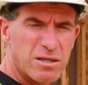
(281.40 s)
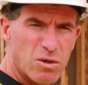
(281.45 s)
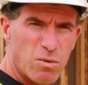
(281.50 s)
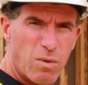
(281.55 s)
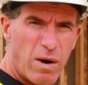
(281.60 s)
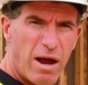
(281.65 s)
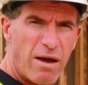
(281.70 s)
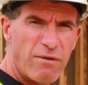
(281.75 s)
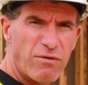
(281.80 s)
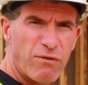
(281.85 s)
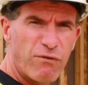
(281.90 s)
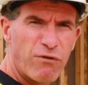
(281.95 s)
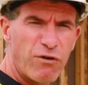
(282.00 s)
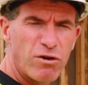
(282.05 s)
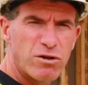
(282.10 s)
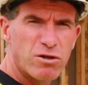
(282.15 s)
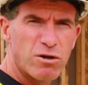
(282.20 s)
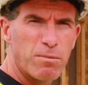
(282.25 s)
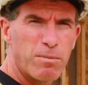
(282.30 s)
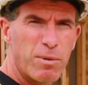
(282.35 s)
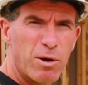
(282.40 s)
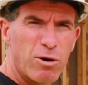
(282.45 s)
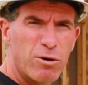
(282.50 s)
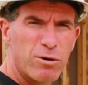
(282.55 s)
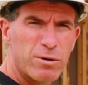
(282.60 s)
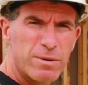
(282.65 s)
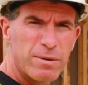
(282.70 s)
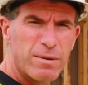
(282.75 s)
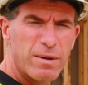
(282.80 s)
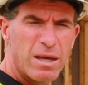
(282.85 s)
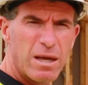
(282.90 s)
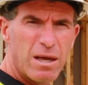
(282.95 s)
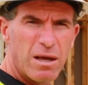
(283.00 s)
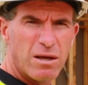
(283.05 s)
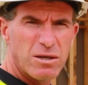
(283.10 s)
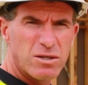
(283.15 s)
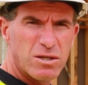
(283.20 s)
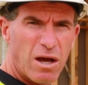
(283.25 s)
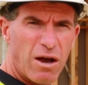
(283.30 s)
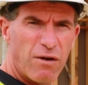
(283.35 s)
It's a way of the future build.
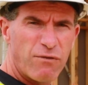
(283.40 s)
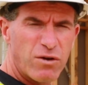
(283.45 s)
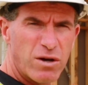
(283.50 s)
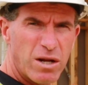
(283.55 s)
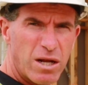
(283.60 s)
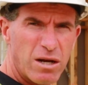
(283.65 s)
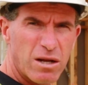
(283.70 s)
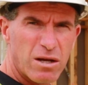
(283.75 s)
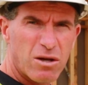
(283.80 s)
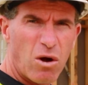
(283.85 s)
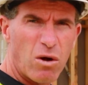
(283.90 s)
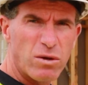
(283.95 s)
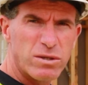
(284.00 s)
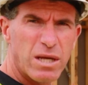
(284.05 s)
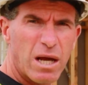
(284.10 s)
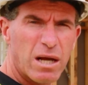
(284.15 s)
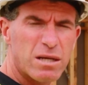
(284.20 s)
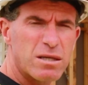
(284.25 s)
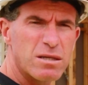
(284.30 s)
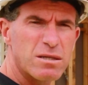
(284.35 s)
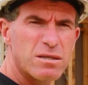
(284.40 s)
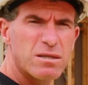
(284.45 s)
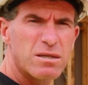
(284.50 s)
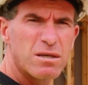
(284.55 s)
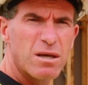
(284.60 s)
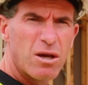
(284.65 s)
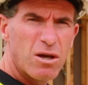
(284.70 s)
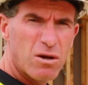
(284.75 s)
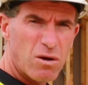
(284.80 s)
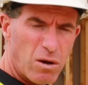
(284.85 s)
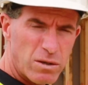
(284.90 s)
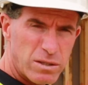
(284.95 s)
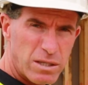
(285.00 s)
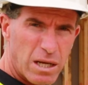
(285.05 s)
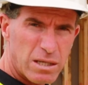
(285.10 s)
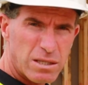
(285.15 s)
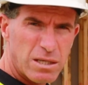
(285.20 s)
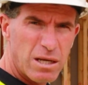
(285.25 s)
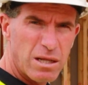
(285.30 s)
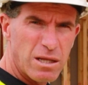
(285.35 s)
So if you need to contact us,
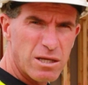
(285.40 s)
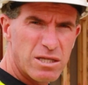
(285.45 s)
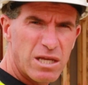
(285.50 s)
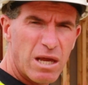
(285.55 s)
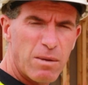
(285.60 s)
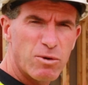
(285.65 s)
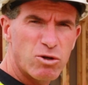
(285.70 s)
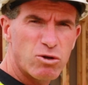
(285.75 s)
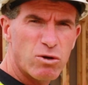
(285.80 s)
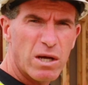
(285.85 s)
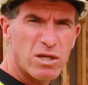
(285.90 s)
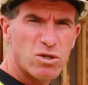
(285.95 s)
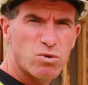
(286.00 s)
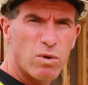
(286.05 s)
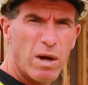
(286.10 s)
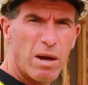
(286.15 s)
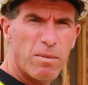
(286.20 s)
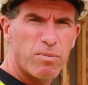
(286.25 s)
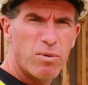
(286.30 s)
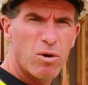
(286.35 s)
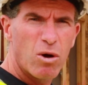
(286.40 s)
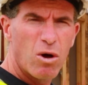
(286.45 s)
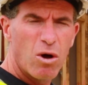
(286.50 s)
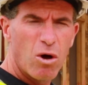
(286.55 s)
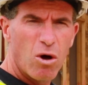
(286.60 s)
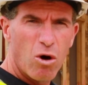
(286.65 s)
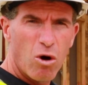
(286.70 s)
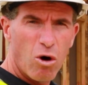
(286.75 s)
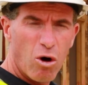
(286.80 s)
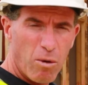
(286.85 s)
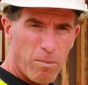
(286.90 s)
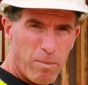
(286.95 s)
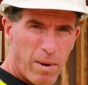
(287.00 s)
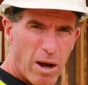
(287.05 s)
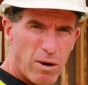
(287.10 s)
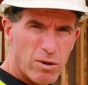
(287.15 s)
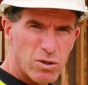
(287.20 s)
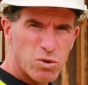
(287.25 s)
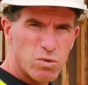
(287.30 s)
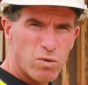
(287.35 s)
contact either Timbertruss rep or
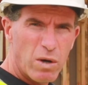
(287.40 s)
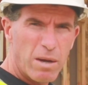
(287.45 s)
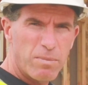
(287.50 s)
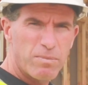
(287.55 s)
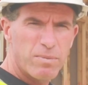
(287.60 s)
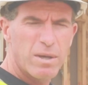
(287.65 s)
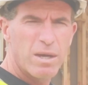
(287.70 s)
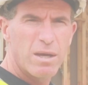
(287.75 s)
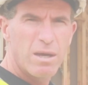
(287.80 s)
Bowens rep.